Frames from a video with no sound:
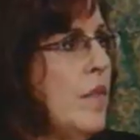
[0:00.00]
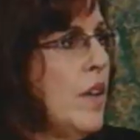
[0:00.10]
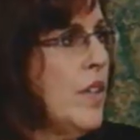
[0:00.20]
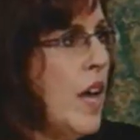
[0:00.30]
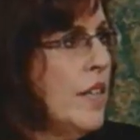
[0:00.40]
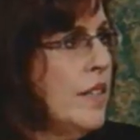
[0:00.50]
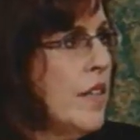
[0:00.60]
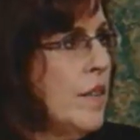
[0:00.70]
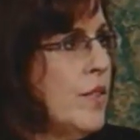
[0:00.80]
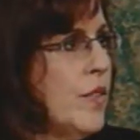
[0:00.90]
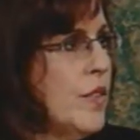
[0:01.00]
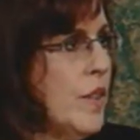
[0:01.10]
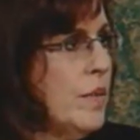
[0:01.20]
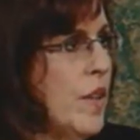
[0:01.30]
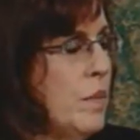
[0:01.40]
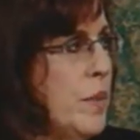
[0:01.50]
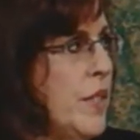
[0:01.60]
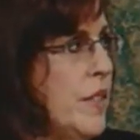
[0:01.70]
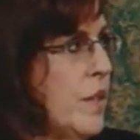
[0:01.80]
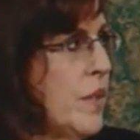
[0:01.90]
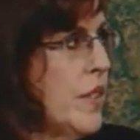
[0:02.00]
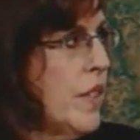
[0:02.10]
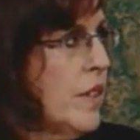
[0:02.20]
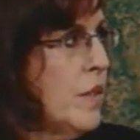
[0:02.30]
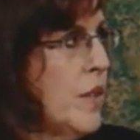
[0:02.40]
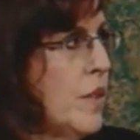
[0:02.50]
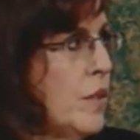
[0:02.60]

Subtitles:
lot of times for some companies that we're dealing with,